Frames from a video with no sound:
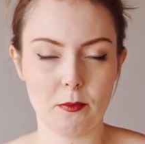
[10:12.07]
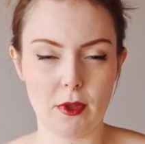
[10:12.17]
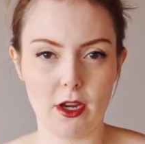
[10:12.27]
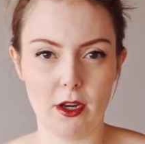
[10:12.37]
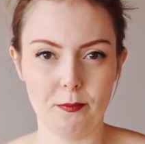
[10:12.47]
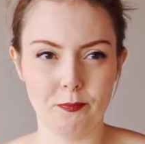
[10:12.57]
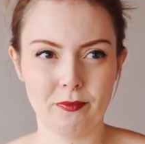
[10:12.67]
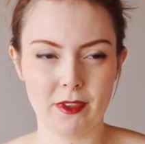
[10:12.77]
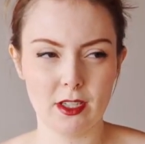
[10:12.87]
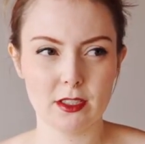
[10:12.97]
so
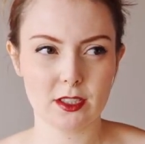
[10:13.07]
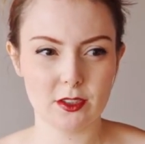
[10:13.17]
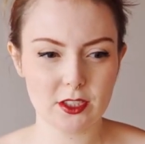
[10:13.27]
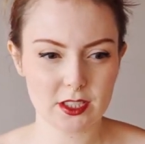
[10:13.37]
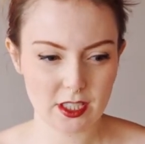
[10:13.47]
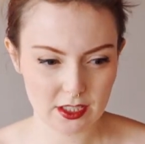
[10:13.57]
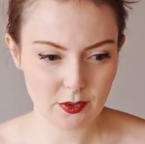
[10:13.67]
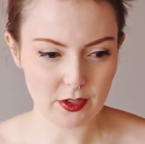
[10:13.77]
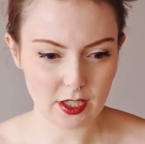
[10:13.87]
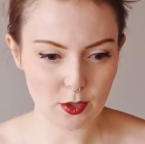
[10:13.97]
I'm just kind of
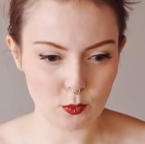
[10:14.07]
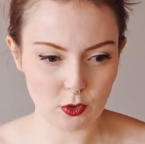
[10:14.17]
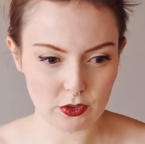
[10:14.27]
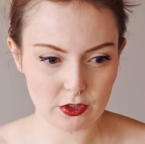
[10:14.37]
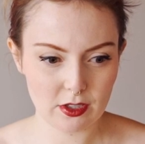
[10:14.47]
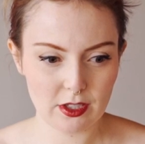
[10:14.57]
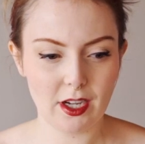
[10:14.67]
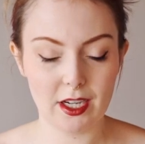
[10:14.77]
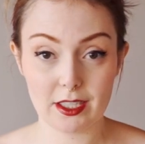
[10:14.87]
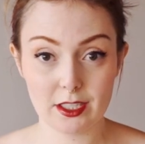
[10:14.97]
thinking what
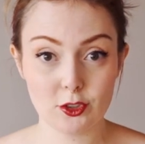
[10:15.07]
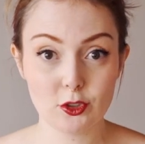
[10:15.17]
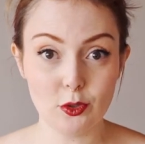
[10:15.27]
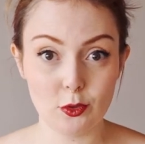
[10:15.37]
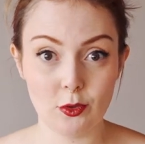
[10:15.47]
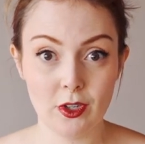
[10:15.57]
I can do.